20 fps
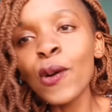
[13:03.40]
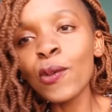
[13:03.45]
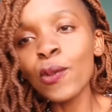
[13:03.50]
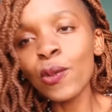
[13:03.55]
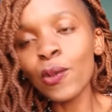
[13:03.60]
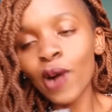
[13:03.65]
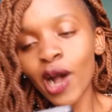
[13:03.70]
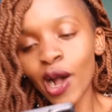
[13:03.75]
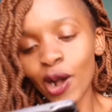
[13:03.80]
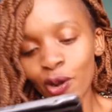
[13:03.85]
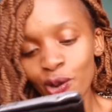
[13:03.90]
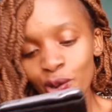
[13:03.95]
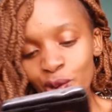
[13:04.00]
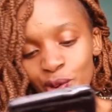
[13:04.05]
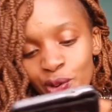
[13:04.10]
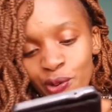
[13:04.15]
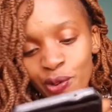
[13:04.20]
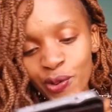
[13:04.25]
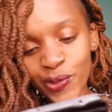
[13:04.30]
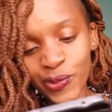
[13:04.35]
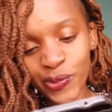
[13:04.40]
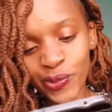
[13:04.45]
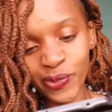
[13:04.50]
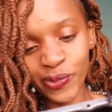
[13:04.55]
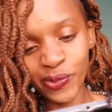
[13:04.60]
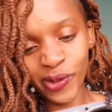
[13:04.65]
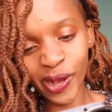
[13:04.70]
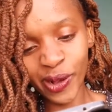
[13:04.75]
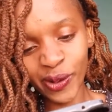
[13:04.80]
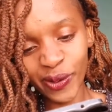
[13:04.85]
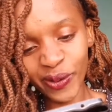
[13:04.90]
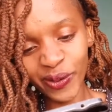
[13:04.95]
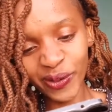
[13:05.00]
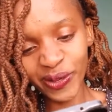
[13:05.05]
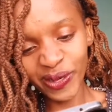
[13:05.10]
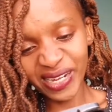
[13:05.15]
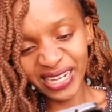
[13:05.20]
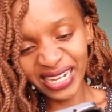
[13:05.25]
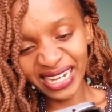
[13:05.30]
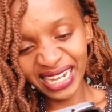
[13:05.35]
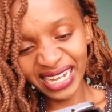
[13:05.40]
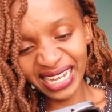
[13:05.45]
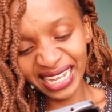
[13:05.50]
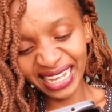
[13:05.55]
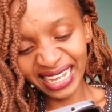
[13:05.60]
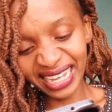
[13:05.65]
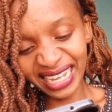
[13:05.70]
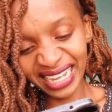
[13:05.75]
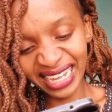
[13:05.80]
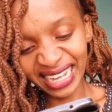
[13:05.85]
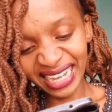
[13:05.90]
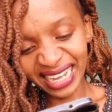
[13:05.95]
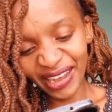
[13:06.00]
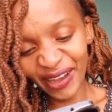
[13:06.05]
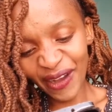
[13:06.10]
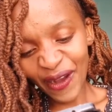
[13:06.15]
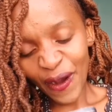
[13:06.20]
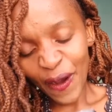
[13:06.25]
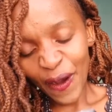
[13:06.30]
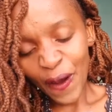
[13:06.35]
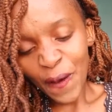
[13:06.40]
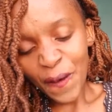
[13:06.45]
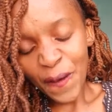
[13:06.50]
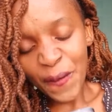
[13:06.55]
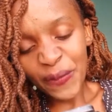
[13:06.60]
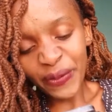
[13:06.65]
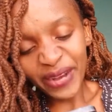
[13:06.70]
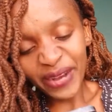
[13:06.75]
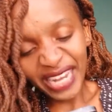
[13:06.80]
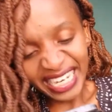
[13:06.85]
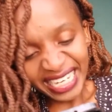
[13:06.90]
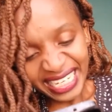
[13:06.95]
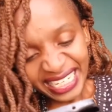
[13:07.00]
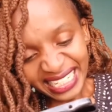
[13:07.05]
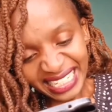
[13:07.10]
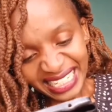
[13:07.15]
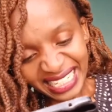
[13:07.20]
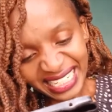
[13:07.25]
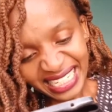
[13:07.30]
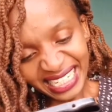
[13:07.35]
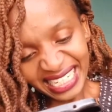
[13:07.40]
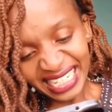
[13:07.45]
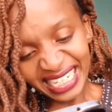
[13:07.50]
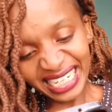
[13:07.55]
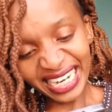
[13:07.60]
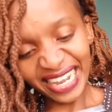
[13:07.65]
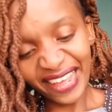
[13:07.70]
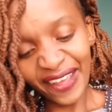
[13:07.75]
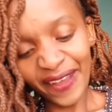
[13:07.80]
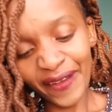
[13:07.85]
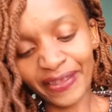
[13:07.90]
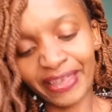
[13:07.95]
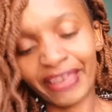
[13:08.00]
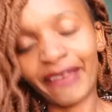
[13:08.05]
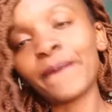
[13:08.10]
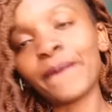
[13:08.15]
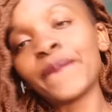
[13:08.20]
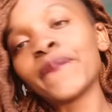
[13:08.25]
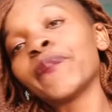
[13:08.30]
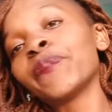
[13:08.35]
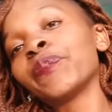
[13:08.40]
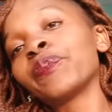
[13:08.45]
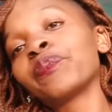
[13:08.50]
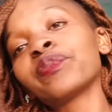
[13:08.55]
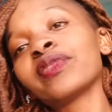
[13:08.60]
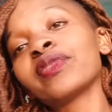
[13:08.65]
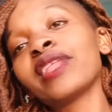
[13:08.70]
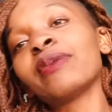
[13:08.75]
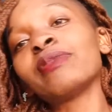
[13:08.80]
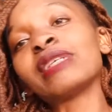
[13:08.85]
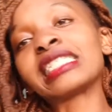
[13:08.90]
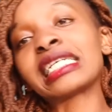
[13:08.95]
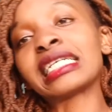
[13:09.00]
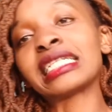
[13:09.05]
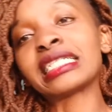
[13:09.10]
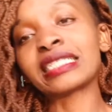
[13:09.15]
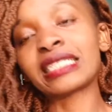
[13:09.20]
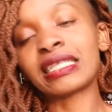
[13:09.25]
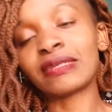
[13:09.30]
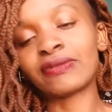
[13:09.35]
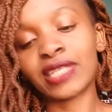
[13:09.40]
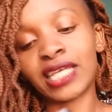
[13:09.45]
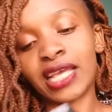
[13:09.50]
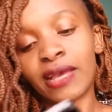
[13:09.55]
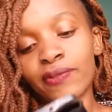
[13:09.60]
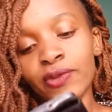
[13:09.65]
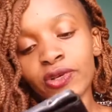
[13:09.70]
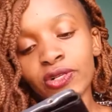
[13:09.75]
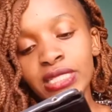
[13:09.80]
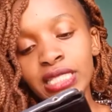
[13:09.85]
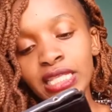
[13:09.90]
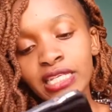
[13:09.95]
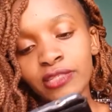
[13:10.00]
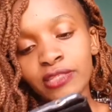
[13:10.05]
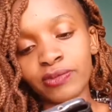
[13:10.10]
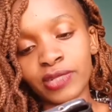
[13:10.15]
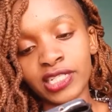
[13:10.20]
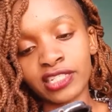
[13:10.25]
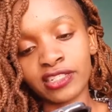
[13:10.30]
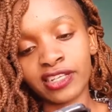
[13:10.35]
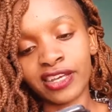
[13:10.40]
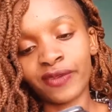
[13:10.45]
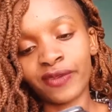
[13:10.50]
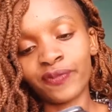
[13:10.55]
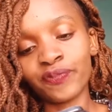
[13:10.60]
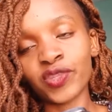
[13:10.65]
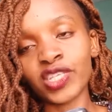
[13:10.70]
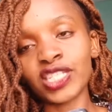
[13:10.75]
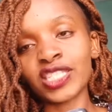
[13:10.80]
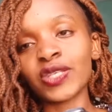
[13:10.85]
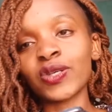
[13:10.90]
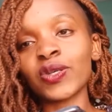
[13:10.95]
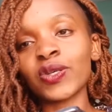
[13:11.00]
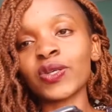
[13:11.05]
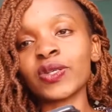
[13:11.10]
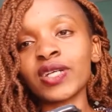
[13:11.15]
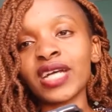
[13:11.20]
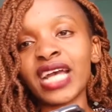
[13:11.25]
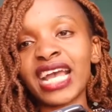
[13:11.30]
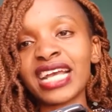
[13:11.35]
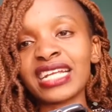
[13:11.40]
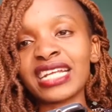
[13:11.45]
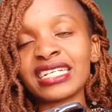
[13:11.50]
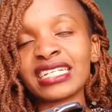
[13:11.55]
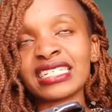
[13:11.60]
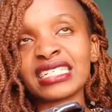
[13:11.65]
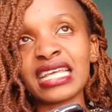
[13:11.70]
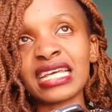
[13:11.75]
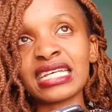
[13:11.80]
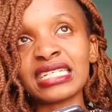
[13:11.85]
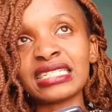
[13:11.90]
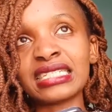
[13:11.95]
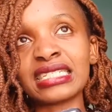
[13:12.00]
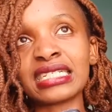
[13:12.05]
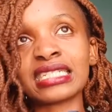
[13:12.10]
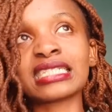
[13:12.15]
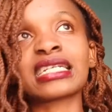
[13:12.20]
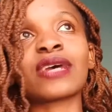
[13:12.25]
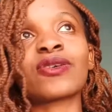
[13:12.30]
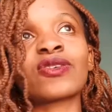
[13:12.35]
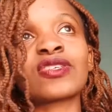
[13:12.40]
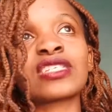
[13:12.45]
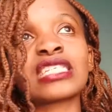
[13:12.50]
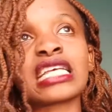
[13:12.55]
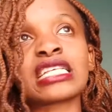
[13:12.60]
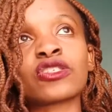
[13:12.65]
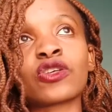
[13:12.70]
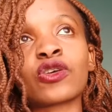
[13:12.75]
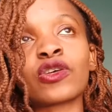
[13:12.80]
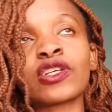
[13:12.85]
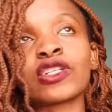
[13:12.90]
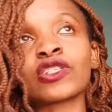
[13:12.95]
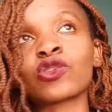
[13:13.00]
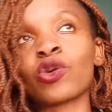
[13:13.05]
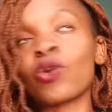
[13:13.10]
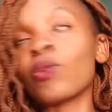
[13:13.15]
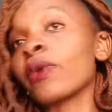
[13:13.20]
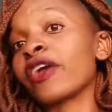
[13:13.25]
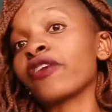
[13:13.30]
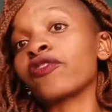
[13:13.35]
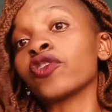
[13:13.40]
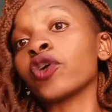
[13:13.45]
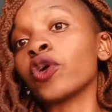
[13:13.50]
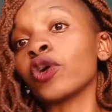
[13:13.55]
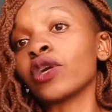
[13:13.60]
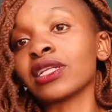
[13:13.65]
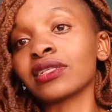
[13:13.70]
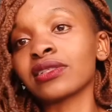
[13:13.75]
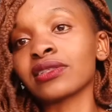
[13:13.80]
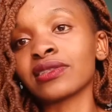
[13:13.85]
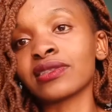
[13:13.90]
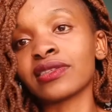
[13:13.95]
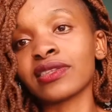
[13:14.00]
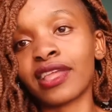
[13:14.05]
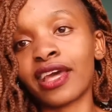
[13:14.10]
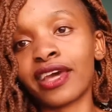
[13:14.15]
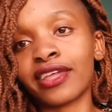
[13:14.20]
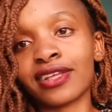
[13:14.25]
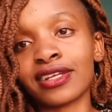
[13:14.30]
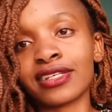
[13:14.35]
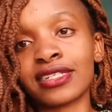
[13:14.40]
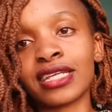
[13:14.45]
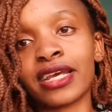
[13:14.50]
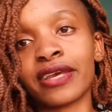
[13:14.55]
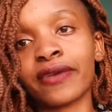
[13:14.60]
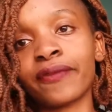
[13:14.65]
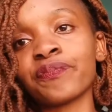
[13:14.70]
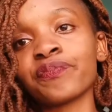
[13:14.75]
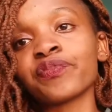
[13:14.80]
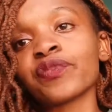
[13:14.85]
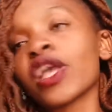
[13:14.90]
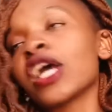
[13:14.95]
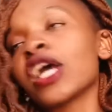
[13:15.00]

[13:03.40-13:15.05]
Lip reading: Wow. What? Okay. Let me tell you something about this picture. So I decided I was just going through my phone the other day.